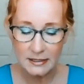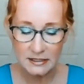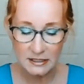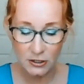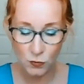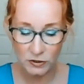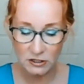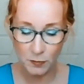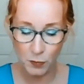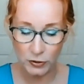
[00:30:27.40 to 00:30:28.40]
Cedarwood
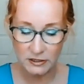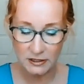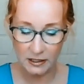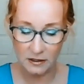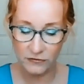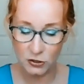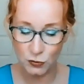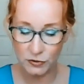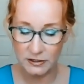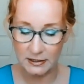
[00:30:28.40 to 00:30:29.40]
supports
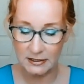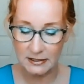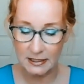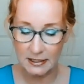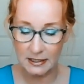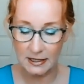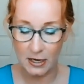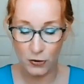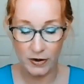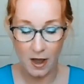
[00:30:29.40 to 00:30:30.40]
individuals in seeing that
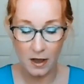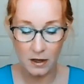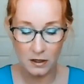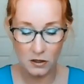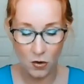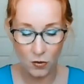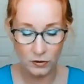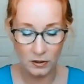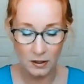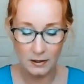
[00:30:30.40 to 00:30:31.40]
they are not
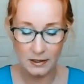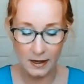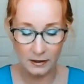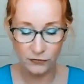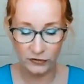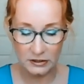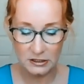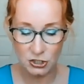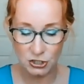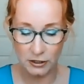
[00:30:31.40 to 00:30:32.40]
alone. Life
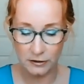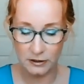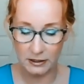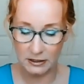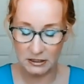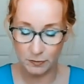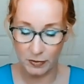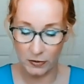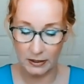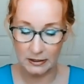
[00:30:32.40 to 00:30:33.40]
is a shared
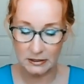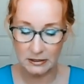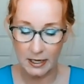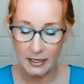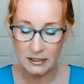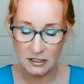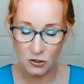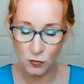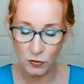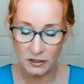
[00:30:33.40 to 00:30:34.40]
experience.
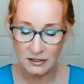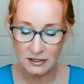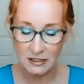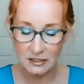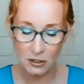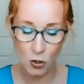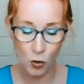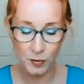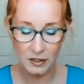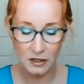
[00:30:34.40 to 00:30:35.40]
Cedarwood assists in
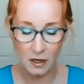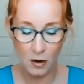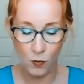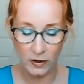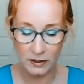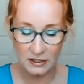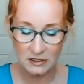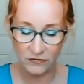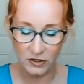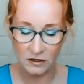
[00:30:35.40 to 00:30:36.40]
opening the
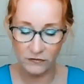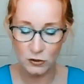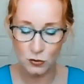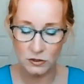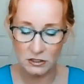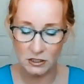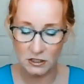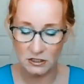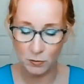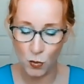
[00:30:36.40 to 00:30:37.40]
awareness of individuals to
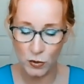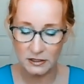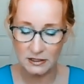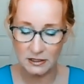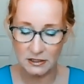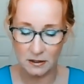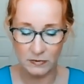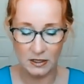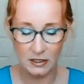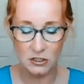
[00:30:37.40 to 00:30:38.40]
the support system
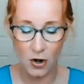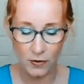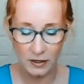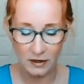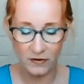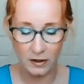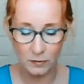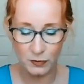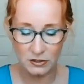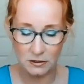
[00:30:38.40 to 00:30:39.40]
that is already
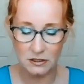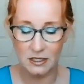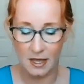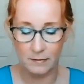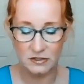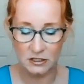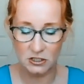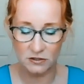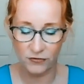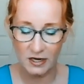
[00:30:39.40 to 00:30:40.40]
available to them,
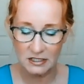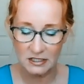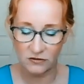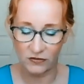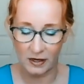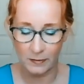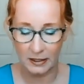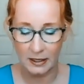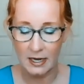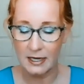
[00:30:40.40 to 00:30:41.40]
such as friends,
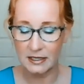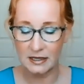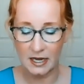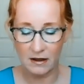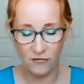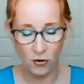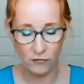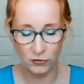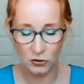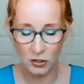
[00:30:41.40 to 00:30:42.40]
family, that they have
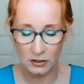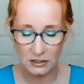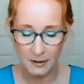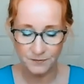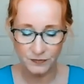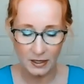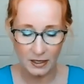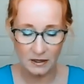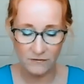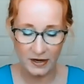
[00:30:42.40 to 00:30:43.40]
overlooked.
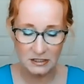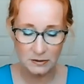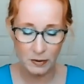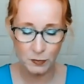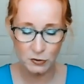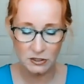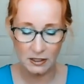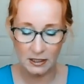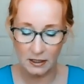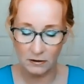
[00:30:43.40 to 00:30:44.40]
It invites people
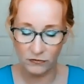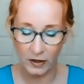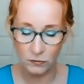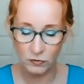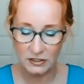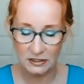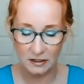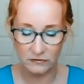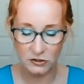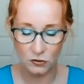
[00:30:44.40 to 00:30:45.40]
to give and
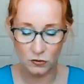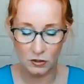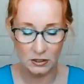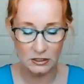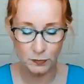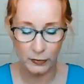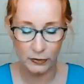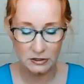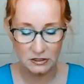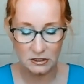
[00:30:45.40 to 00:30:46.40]
receive so you can
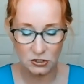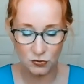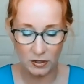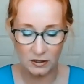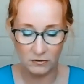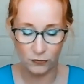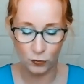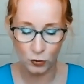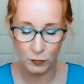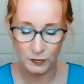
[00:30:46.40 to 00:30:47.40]
experience the strength of
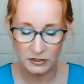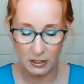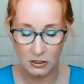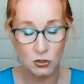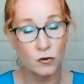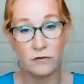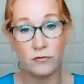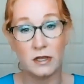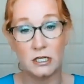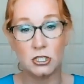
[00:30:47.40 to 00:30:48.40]
groups and the joy
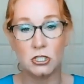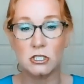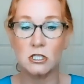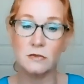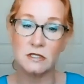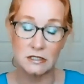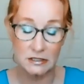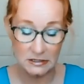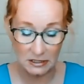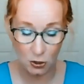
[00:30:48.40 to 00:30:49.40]
of relationships. This
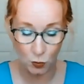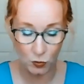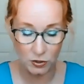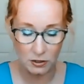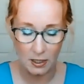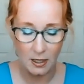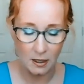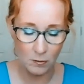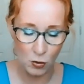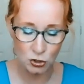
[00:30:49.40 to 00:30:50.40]
is cedarwood,
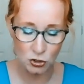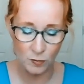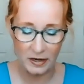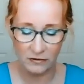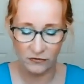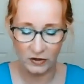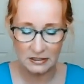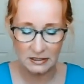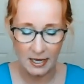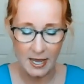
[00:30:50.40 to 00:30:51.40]
emotional
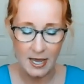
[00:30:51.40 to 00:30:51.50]
benefits.